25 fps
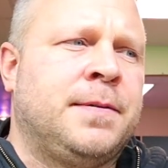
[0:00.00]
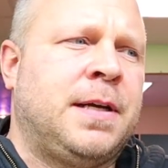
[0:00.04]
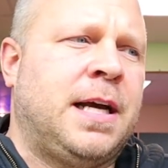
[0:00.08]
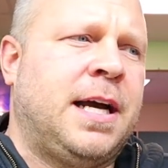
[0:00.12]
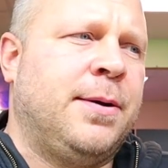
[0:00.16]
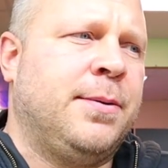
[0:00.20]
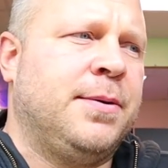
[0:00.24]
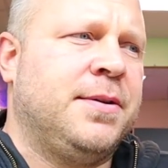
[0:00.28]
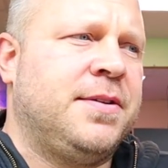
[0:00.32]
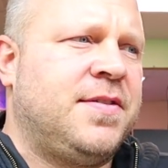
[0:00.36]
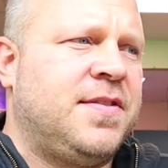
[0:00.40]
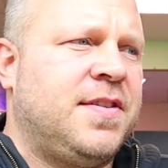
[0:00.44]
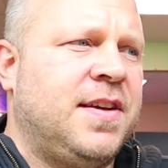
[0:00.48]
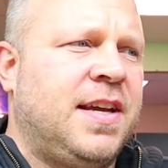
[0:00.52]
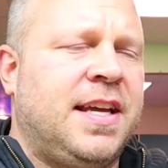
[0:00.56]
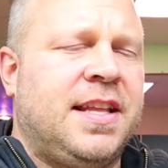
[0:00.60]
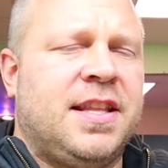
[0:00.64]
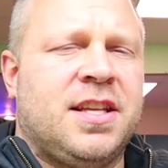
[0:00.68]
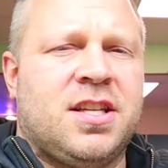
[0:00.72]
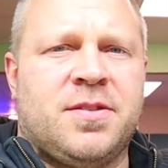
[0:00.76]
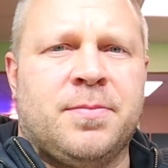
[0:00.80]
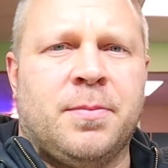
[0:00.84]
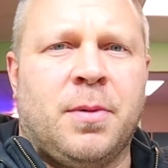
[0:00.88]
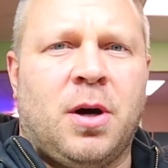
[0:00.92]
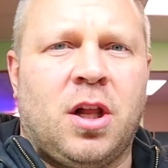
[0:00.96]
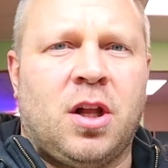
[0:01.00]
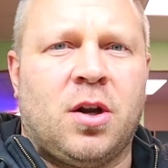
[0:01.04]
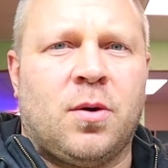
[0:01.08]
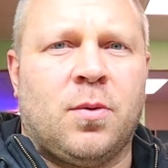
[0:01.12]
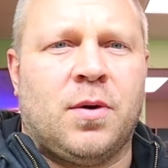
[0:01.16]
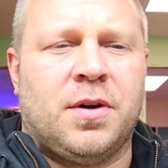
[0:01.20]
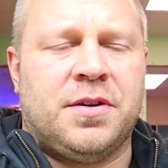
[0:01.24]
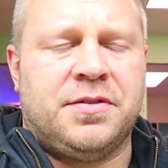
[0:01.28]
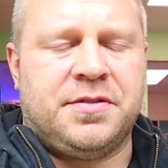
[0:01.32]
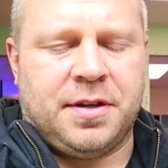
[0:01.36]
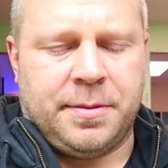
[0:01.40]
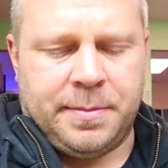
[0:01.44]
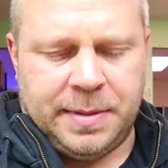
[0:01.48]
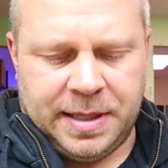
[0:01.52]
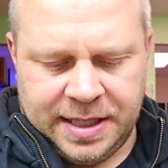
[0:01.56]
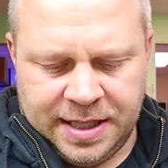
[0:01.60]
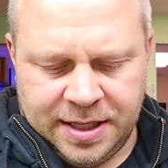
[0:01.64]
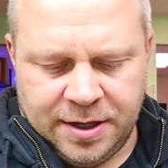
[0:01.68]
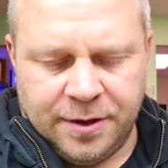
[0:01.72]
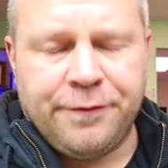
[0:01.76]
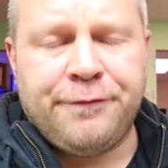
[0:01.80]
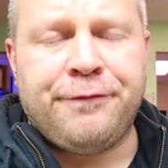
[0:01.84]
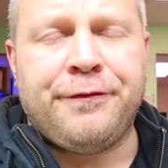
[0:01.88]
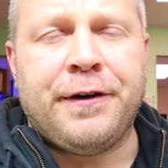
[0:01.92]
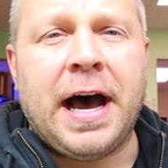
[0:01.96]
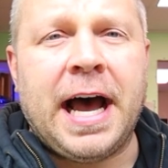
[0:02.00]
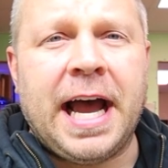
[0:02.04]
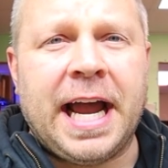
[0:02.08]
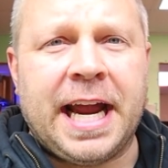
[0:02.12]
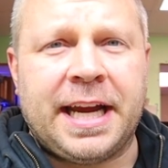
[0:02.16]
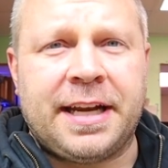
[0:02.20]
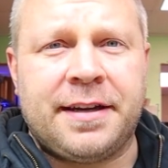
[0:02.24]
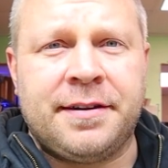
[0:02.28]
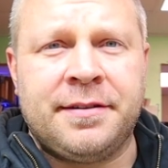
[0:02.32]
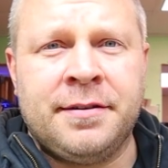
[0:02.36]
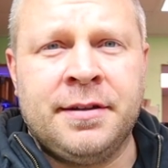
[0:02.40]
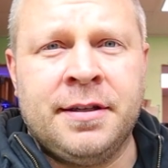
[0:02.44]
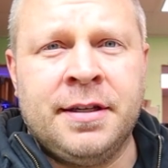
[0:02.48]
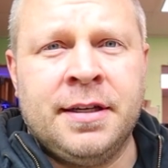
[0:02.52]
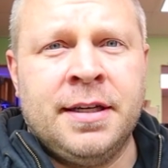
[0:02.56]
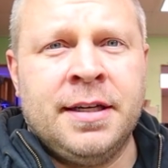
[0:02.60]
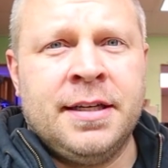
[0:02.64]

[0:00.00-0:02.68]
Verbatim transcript: I would say the smaller ones. I mean they're fine.